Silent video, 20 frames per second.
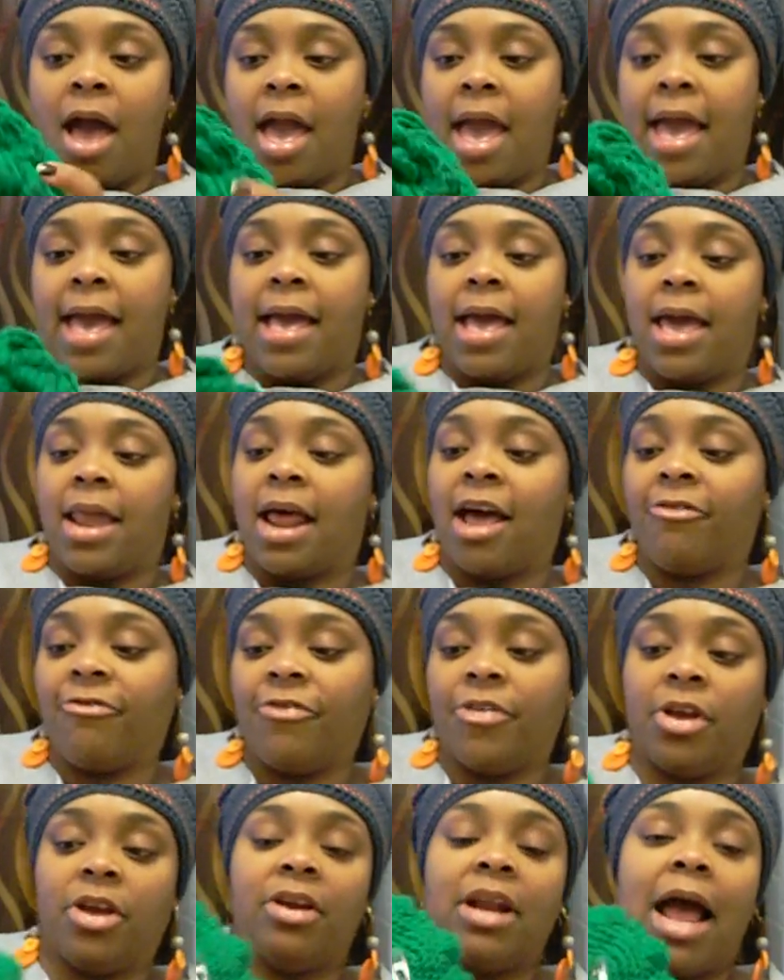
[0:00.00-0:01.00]
And I
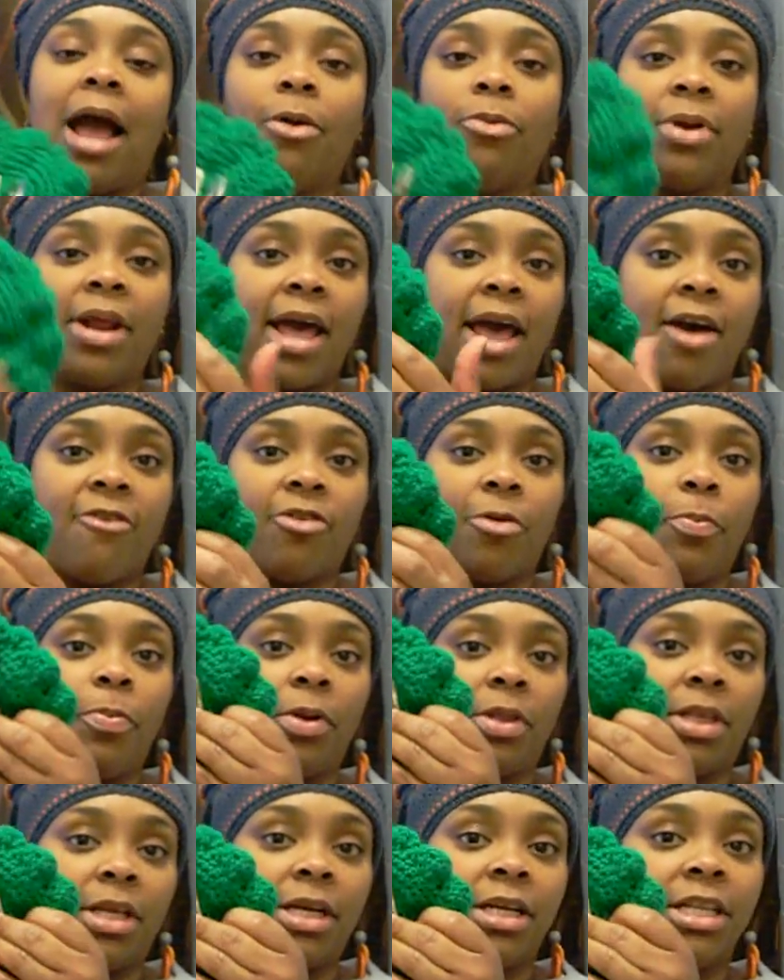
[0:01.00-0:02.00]
figured I would have her
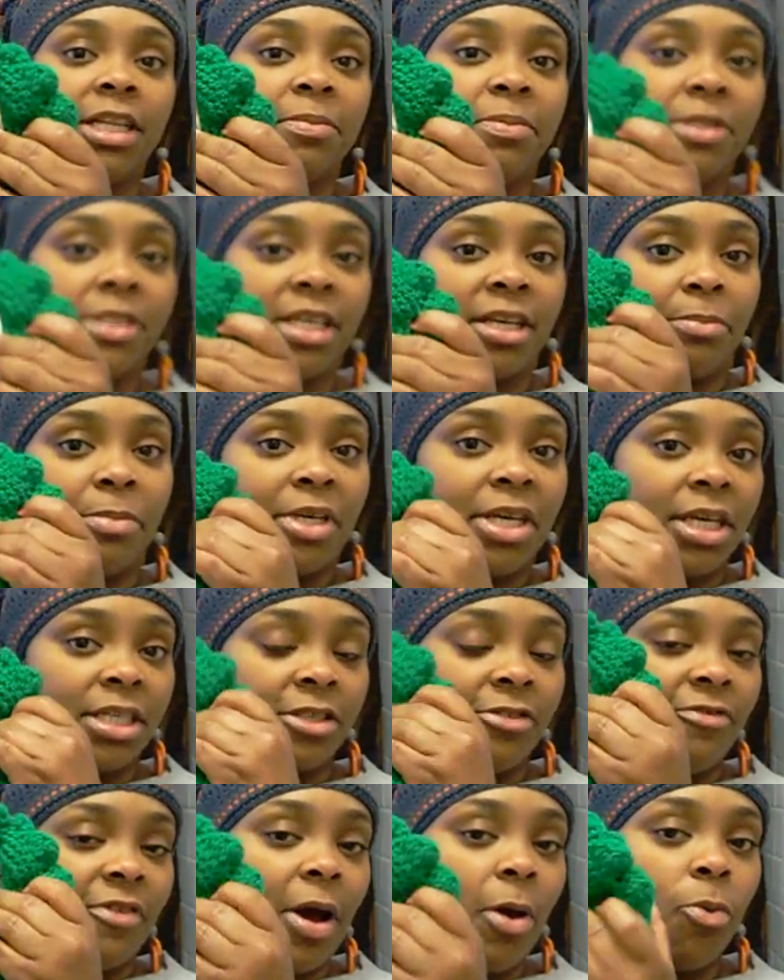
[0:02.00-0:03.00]
put the clips in because
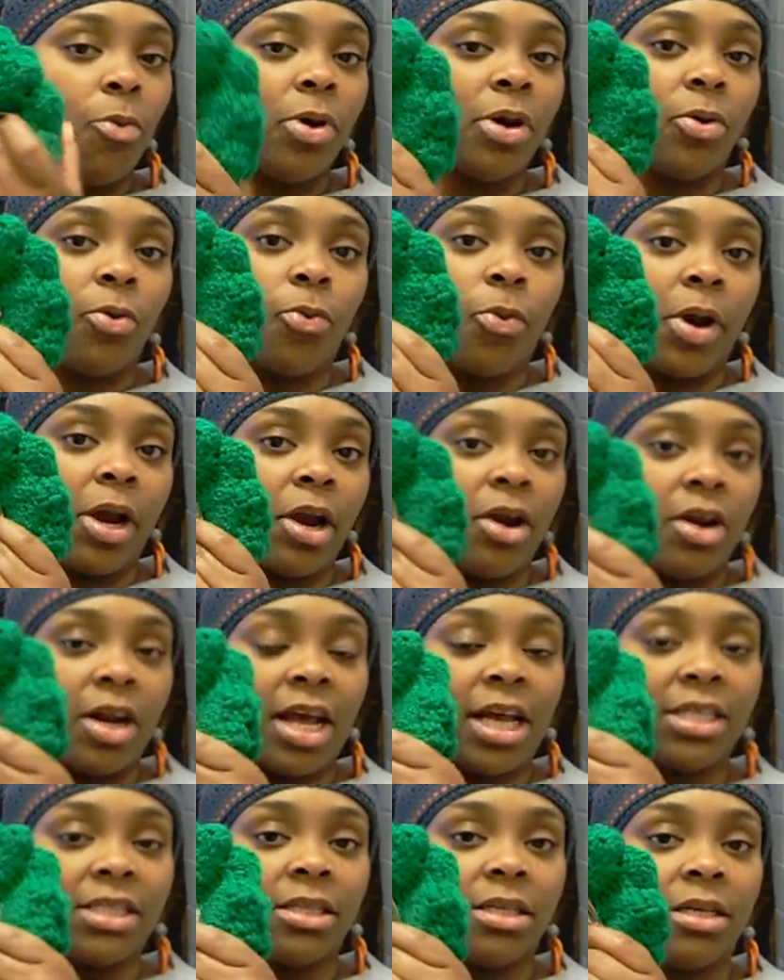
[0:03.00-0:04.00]
if I want to wear it
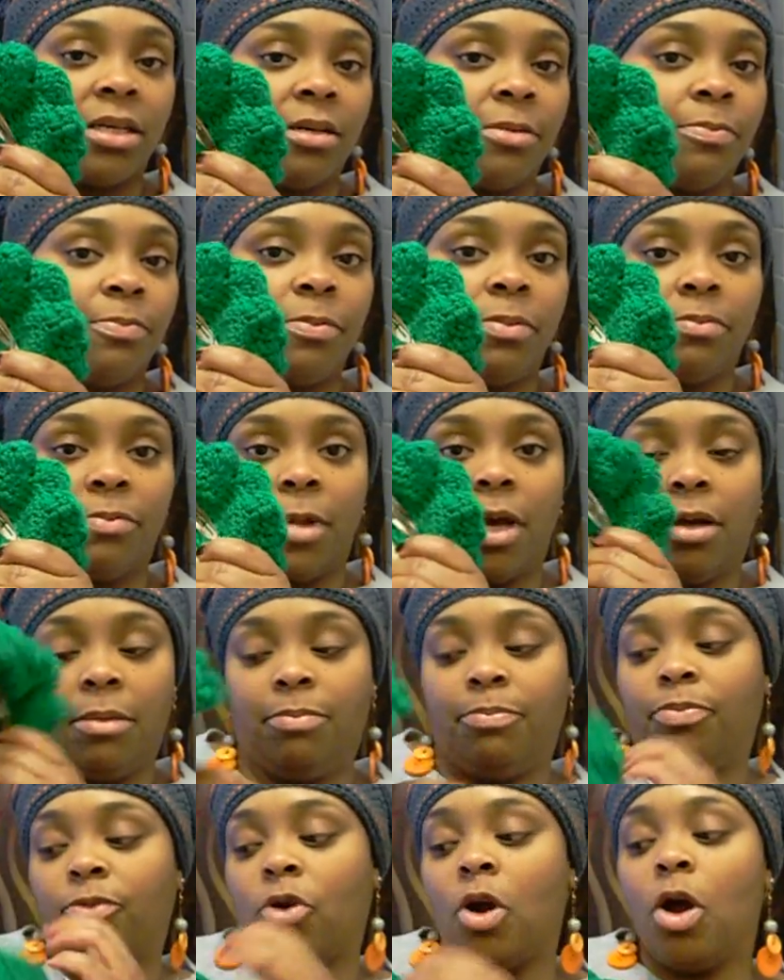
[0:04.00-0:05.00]
as a
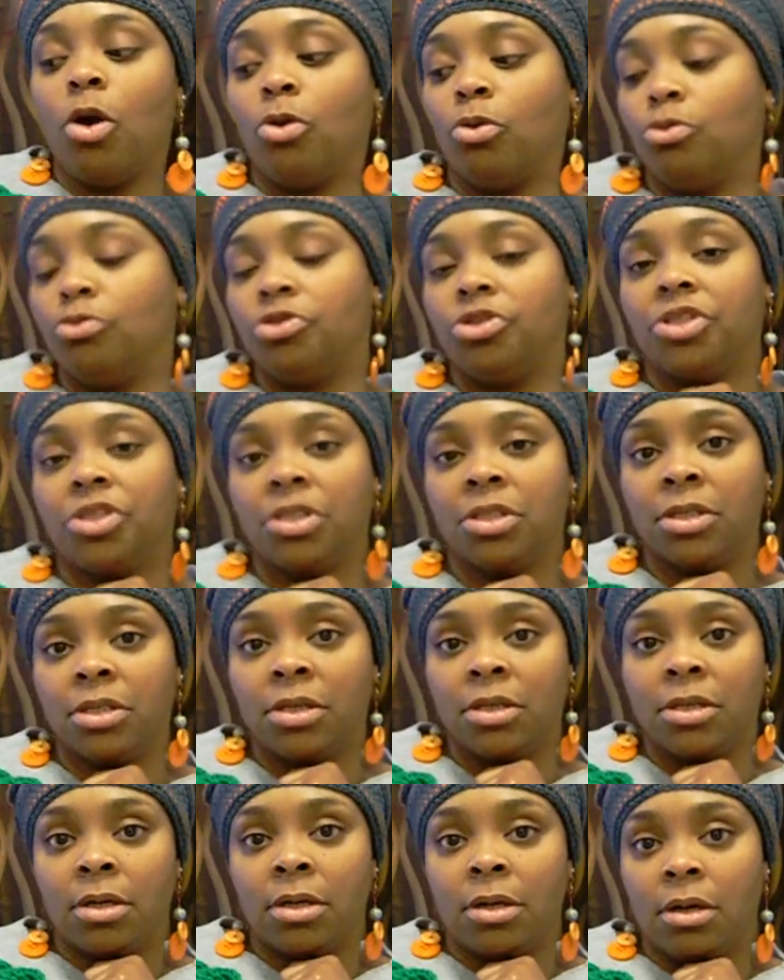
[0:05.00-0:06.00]
brooch
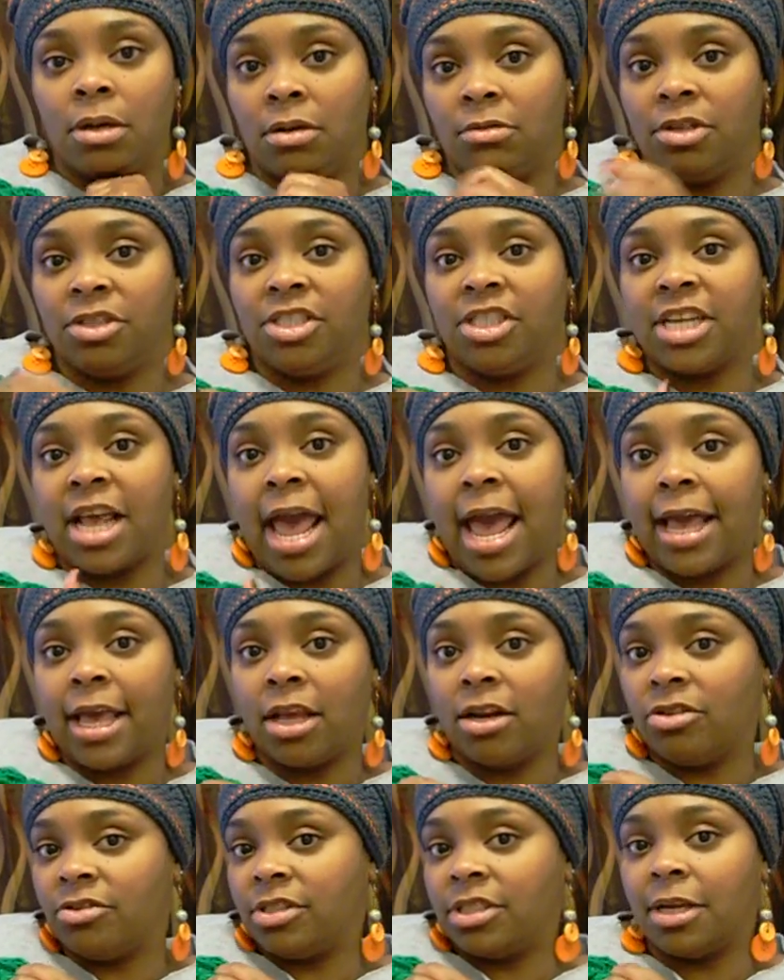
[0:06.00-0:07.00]
on a
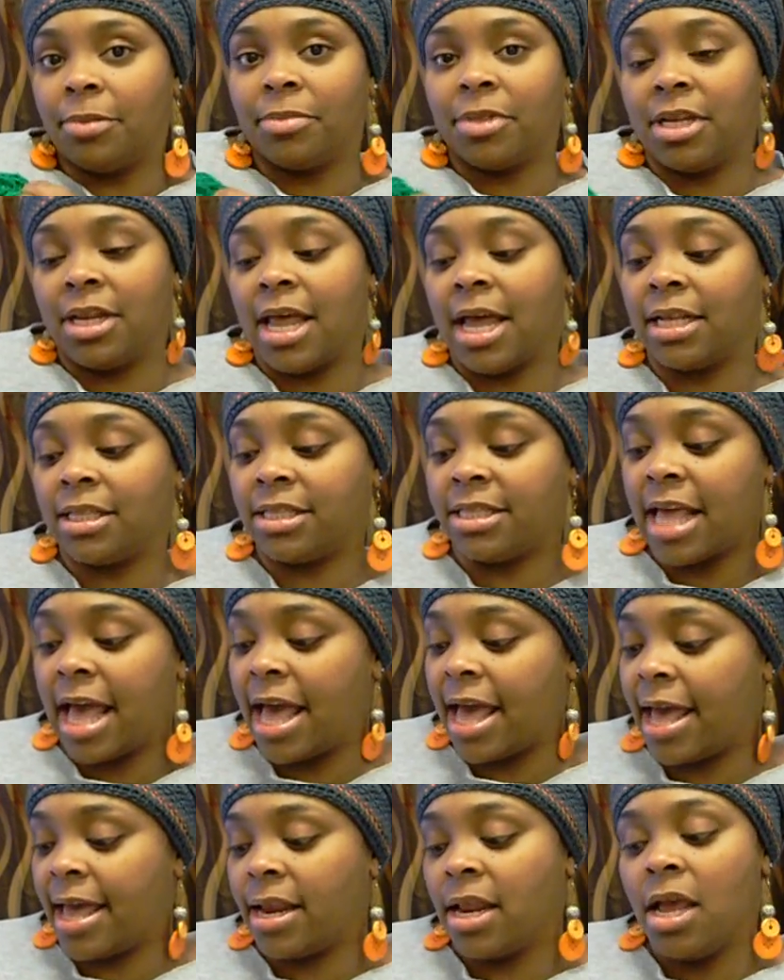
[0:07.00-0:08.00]
jacket or something like
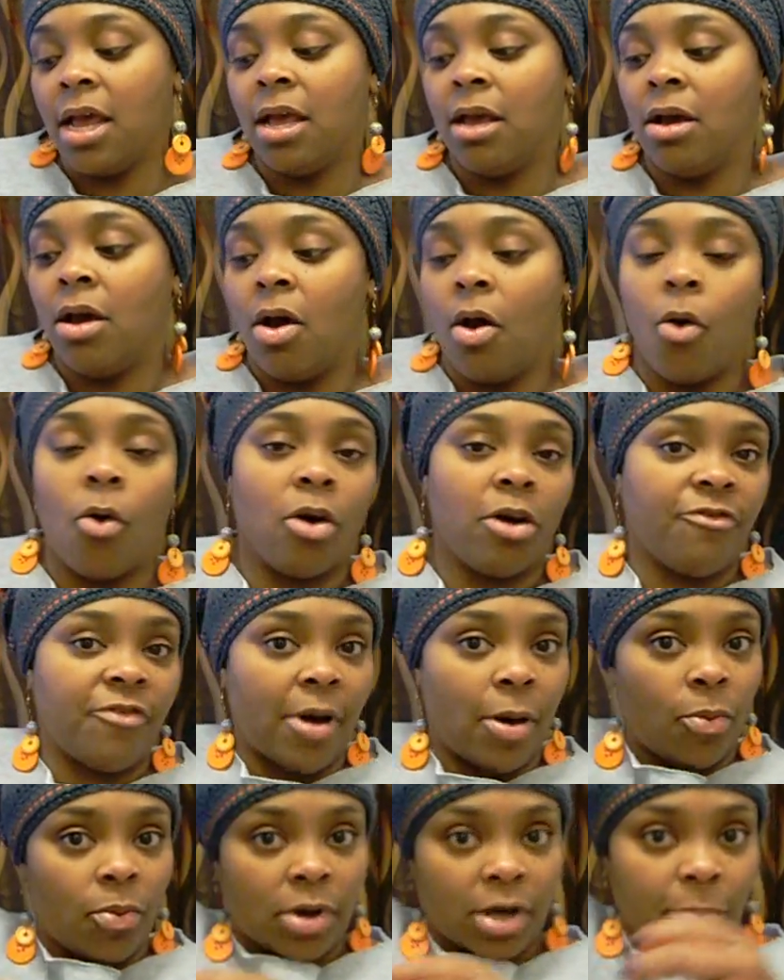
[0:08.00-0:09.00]
that, or if
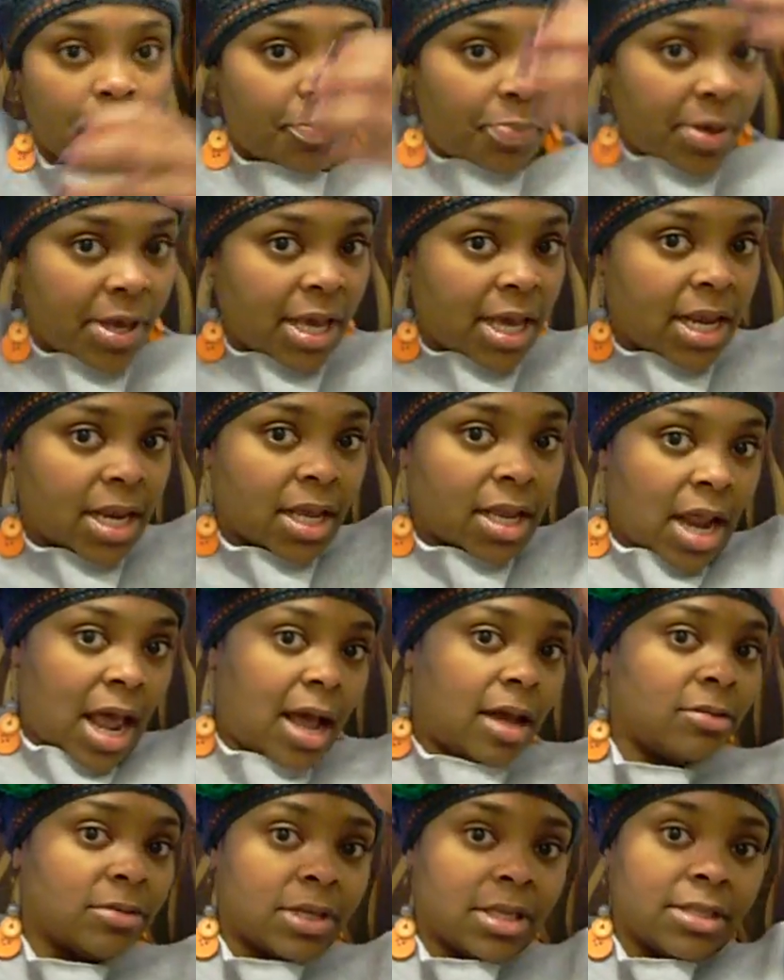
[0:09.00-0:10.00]
I want to pin it,
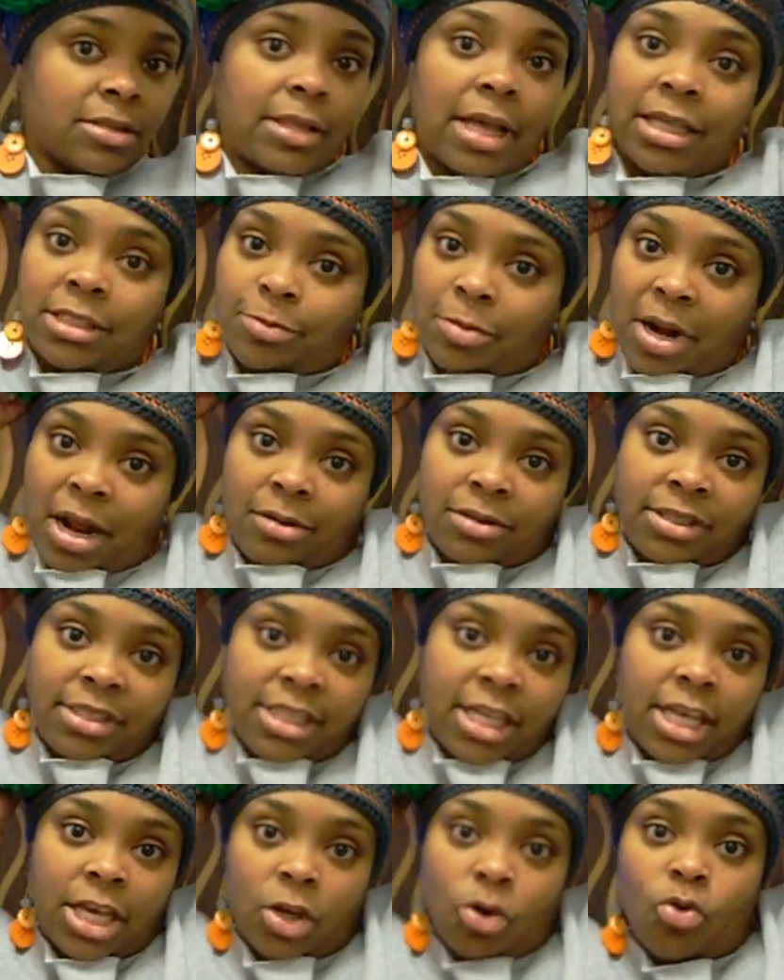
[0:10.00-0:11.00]
because that's what I was
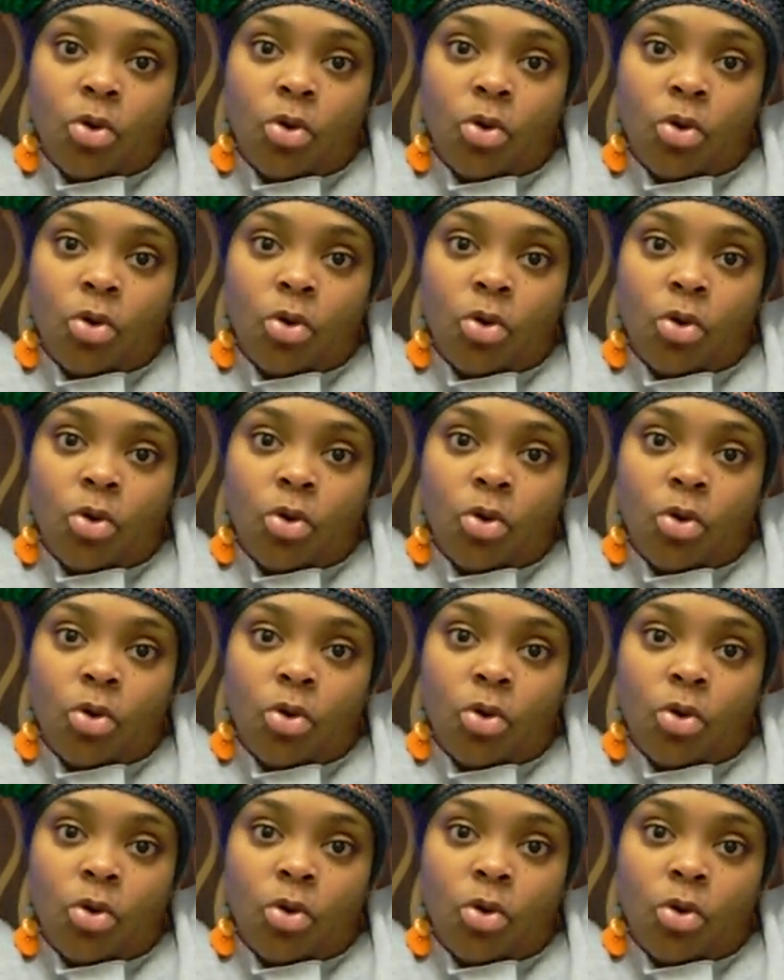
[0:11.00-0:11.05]
thinking.